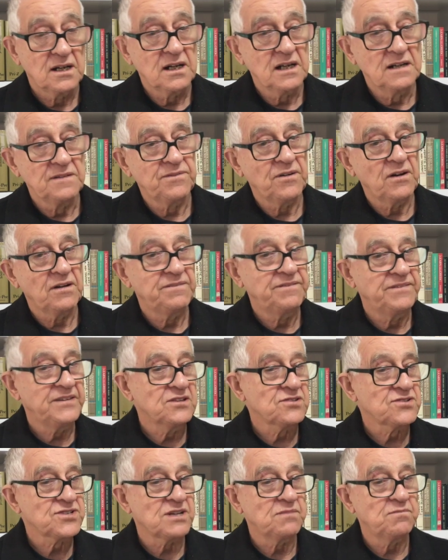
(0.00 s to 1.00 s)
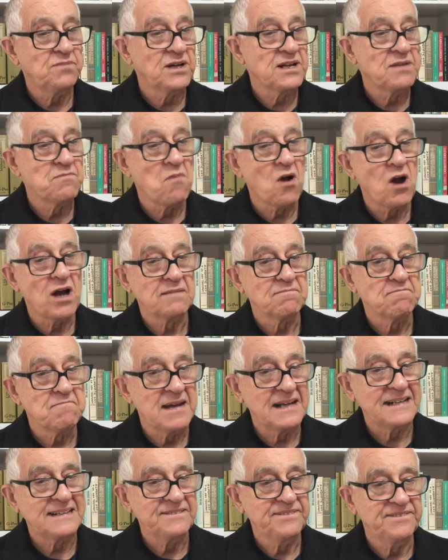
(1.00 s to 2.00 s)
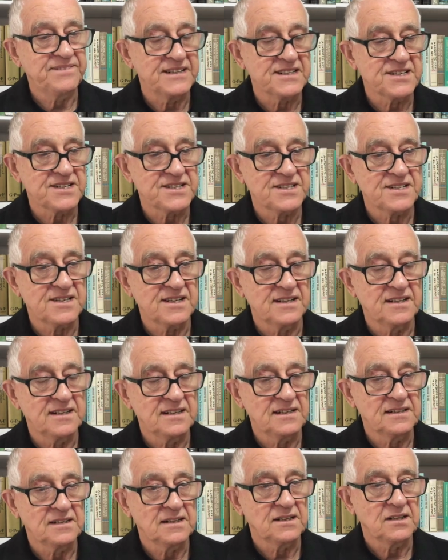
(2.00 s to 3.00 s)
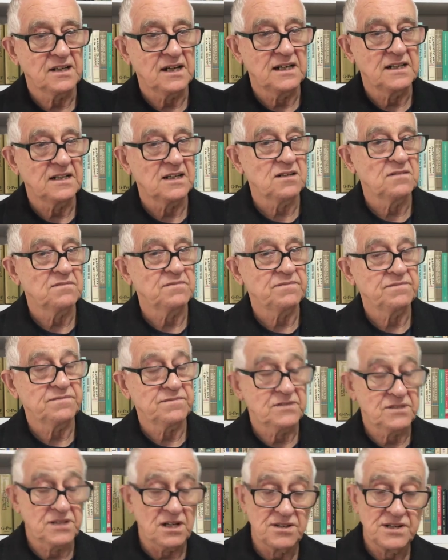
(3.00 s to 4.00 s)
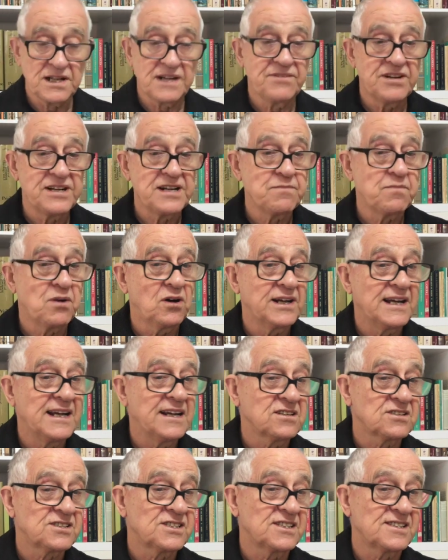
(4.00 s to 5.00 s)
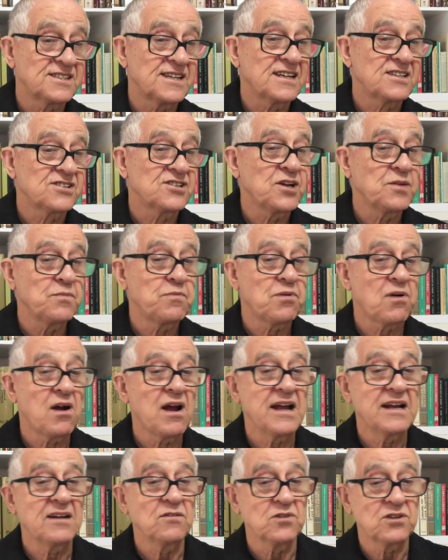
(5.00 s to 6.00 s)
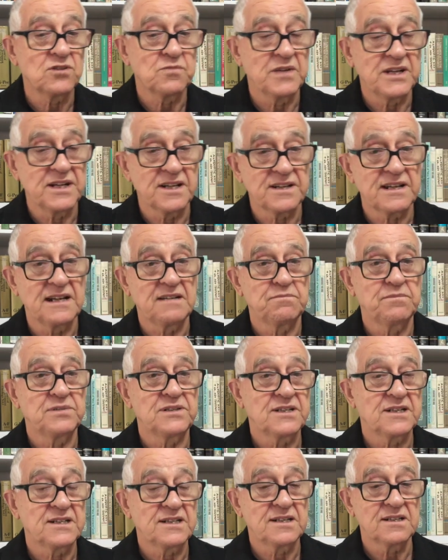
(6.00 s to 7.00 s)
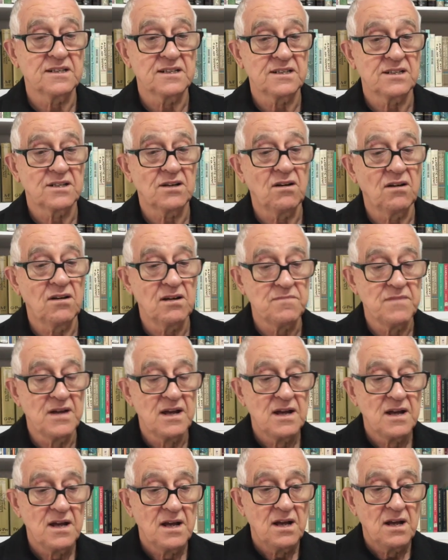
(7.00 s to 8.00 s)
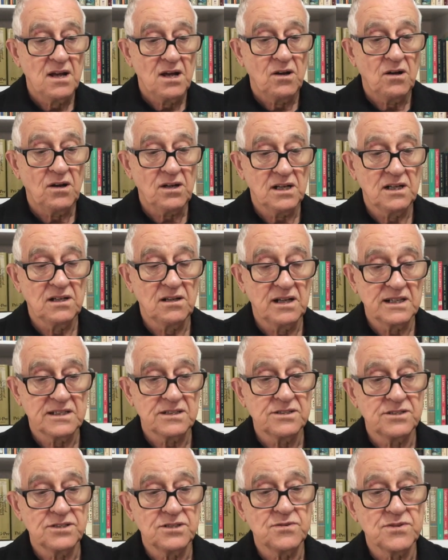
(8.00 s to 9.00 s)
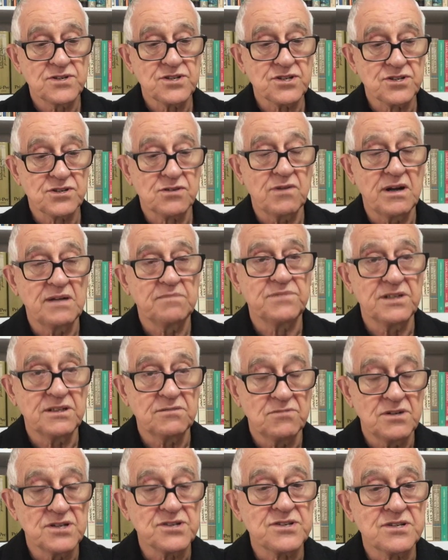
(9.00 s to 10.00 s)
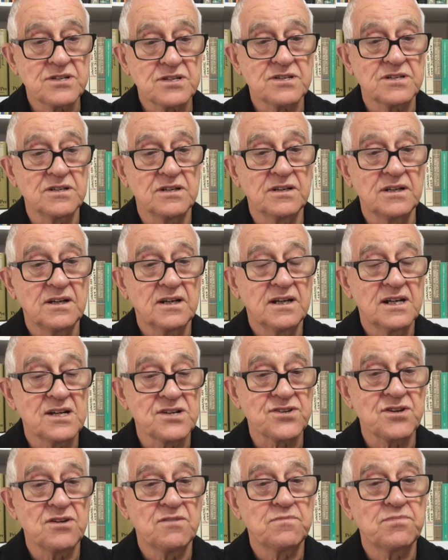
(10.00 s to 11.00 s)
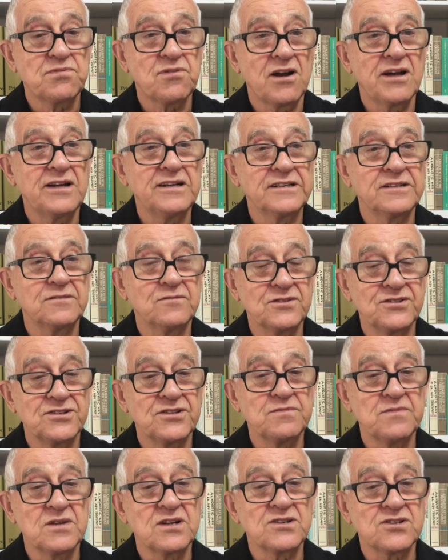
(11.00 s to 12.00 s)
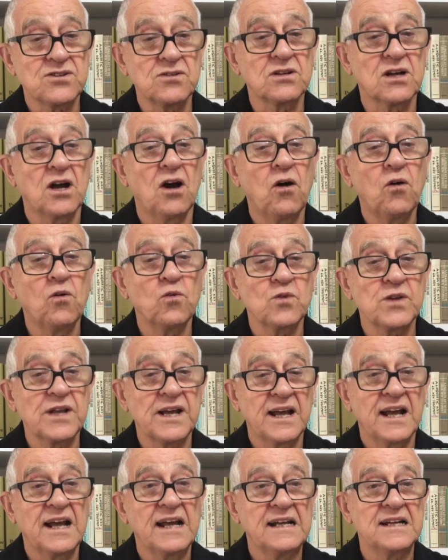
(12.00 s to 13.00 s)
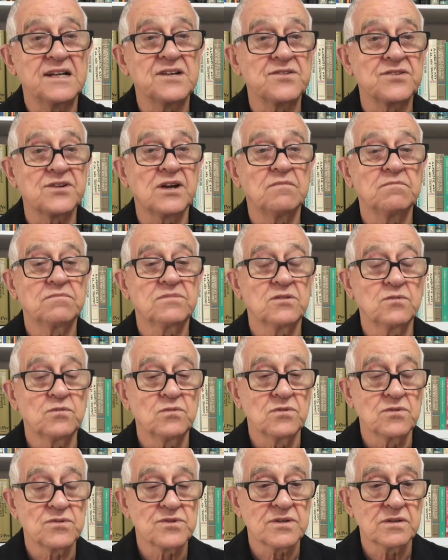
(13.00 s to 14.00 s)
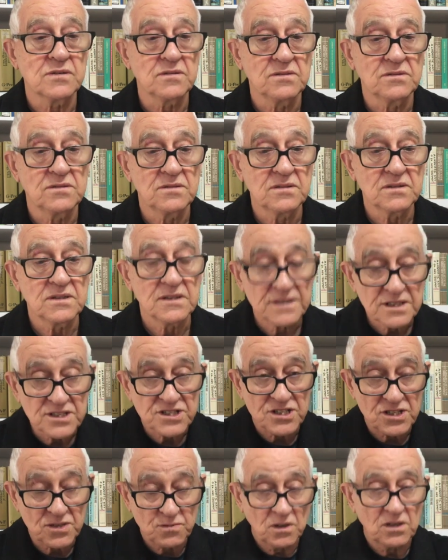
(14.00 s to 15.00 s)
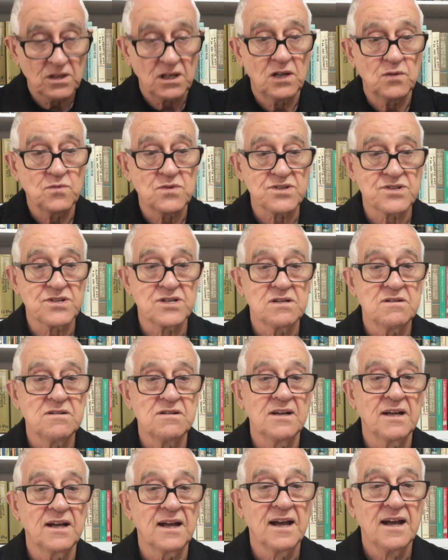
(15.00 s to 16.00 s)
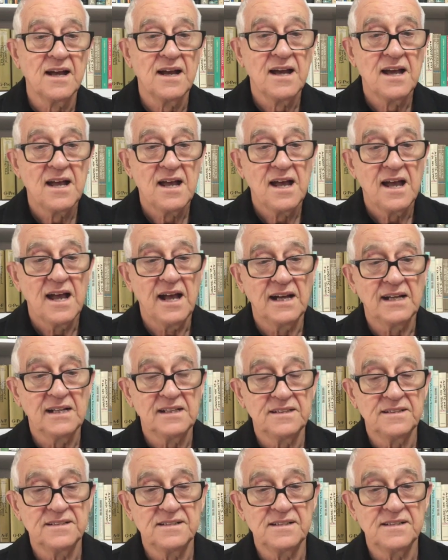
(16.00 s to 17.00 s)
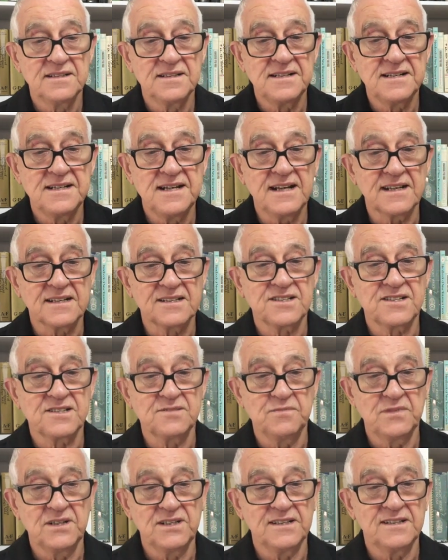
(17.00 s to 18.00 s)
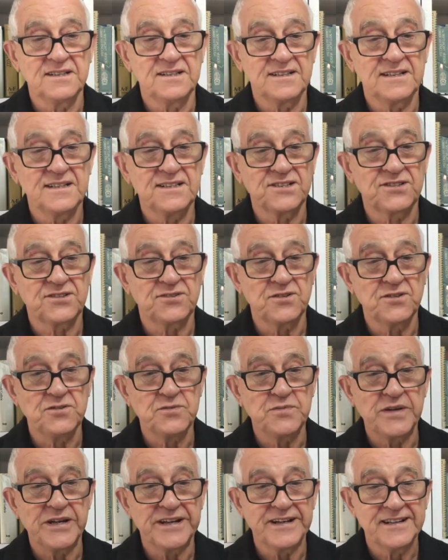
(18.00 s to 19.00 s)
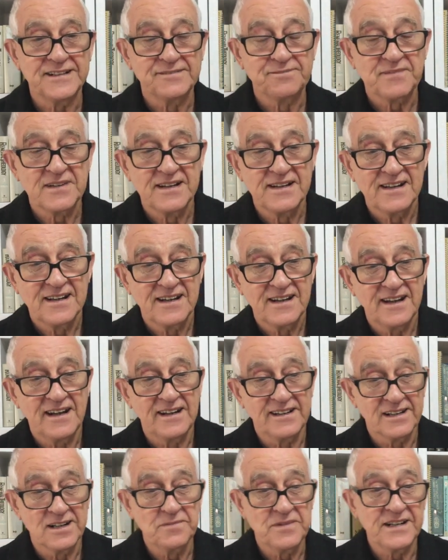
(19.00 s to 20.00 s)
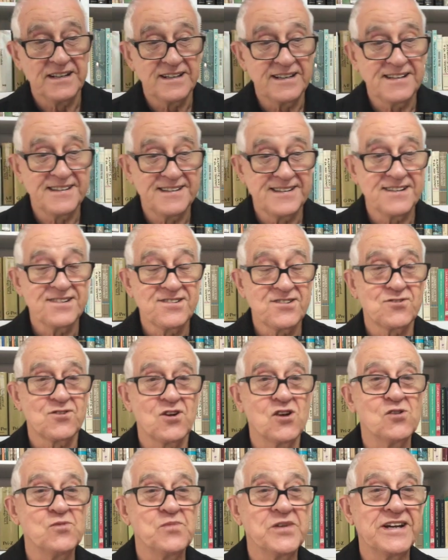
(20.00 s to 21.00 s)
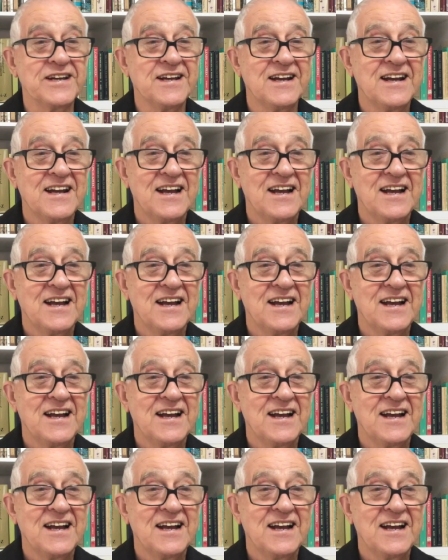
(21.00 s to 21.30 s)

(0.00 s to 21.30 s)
if I feel somebody might manifest and, uh, and I don't have anybody else that's actually praying with me at that particular time, what I like to do is just grab their wrists and as I'm praying with them and sort of hold their hands up towards the Lord. And this is what I was doing. And the next minute he threw me. And I mean, he did throw me.